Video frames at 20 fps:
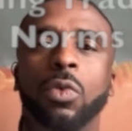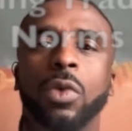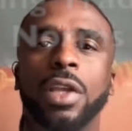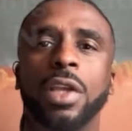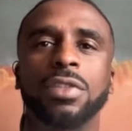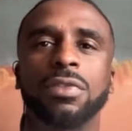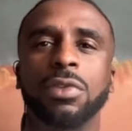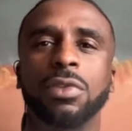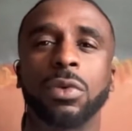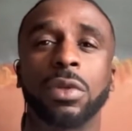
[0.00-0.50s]

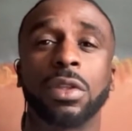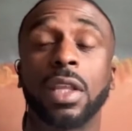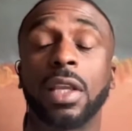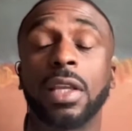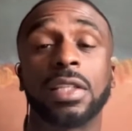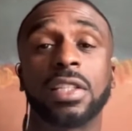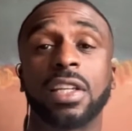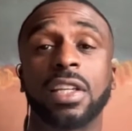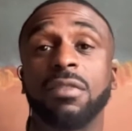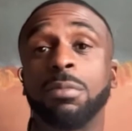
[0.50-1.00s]
ways of doing
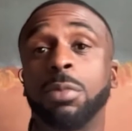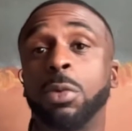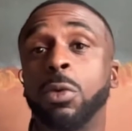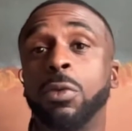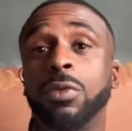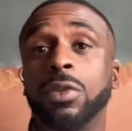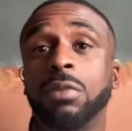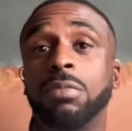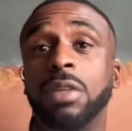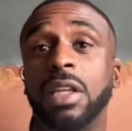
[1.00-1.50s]
things that have
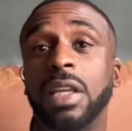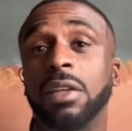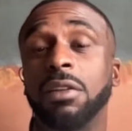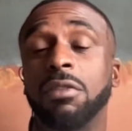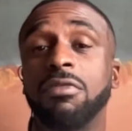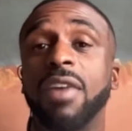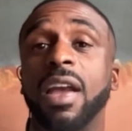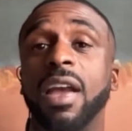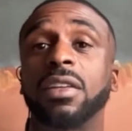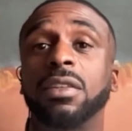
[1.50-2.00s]
proven to be
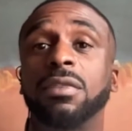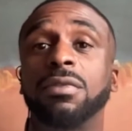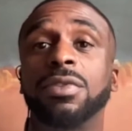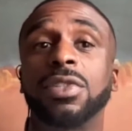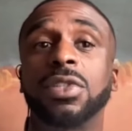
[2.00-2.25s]
ineffective.